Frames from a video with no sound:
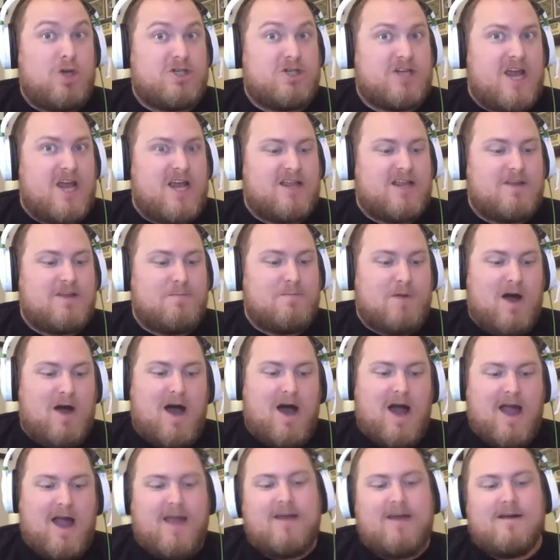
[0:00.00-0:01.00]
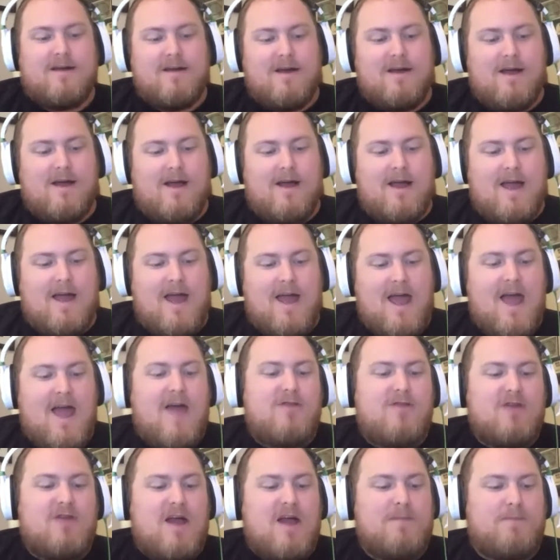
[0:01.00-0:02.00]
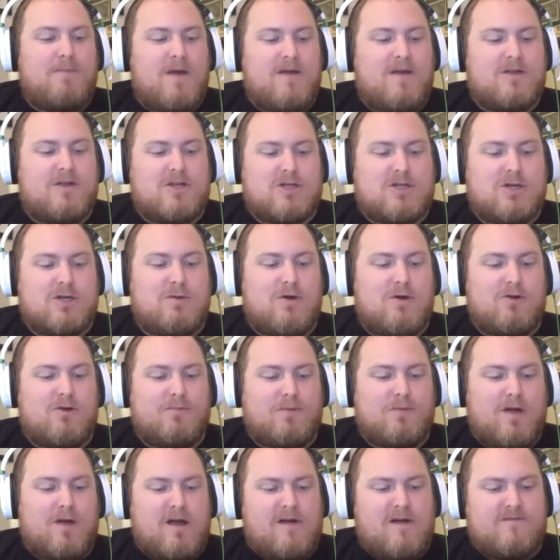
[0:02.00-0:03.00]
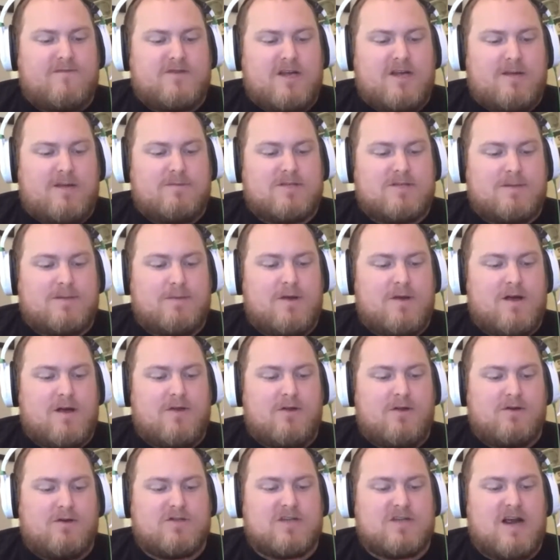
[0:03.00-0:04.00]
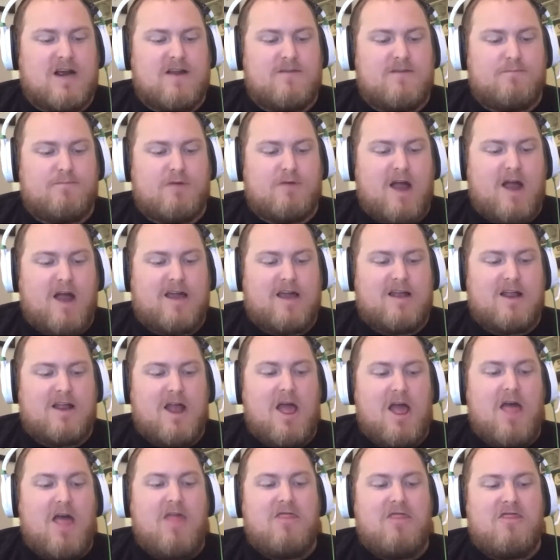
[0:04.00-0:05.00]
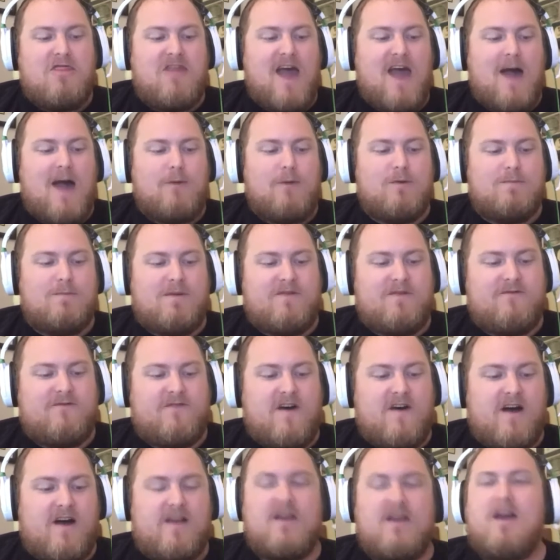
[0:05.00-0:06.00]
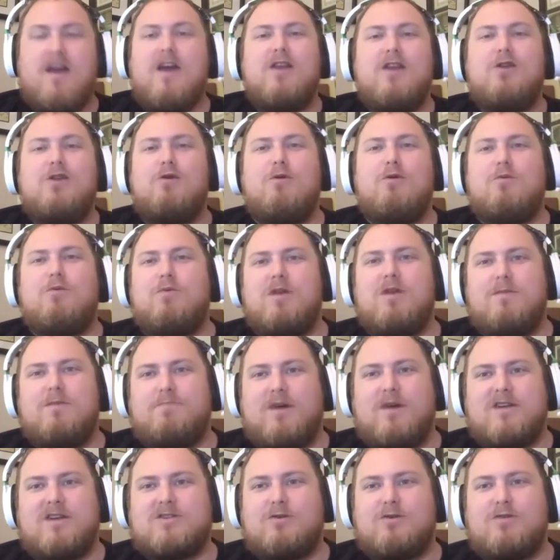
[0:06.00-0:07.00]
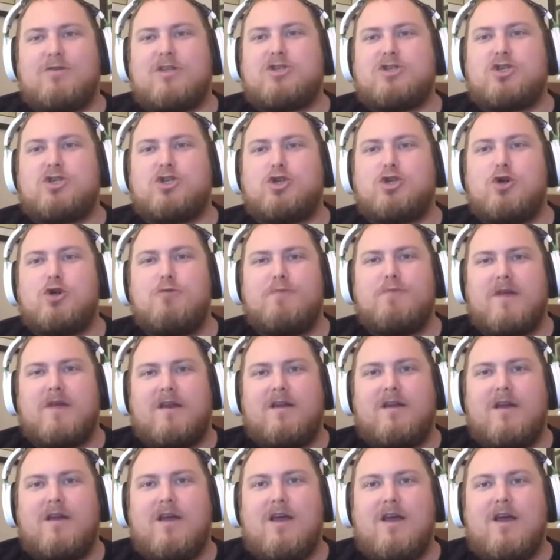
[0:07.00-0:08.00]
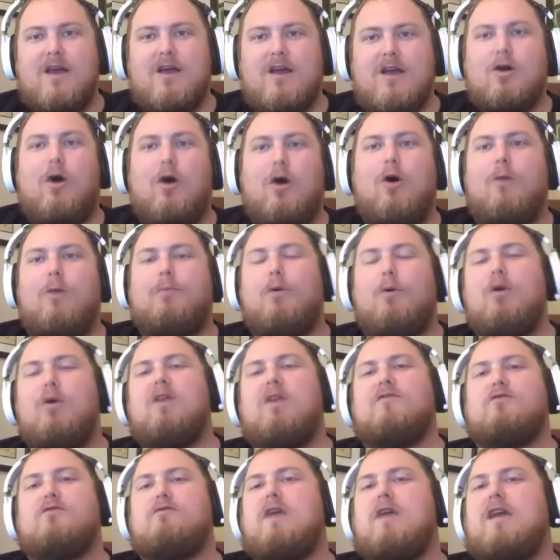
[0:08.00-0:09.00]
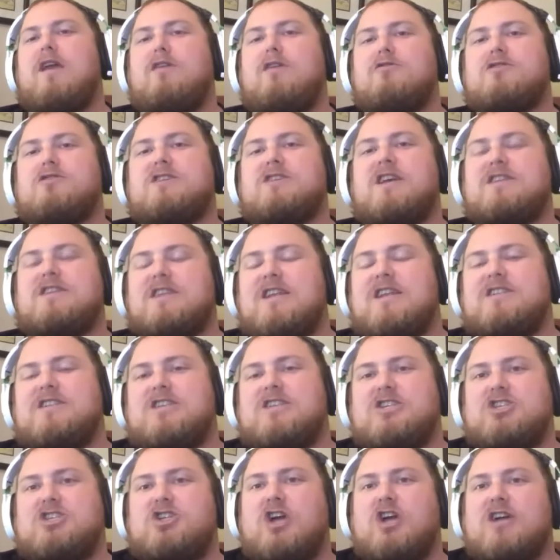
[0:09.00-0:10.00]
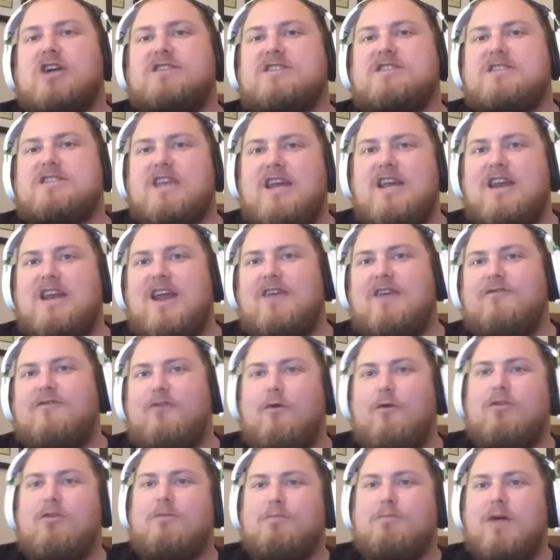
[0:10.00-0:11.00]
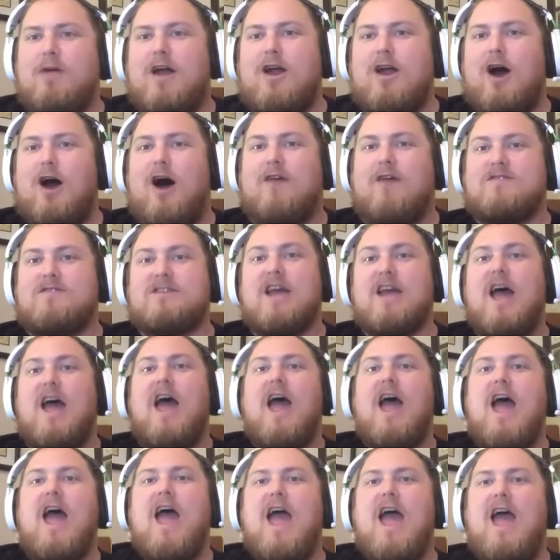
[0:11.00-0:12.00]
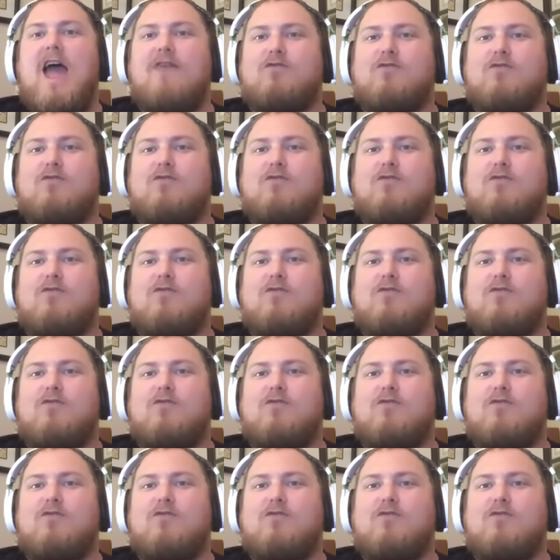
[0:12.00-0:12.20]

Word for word: take the bye, and then pick the two other playoff teams to be on their side of the bracket. That would be fun. No, it wouldn't, Buster. That's stupid. The whole point of the regular season is it's just seeding for the playoffs. If the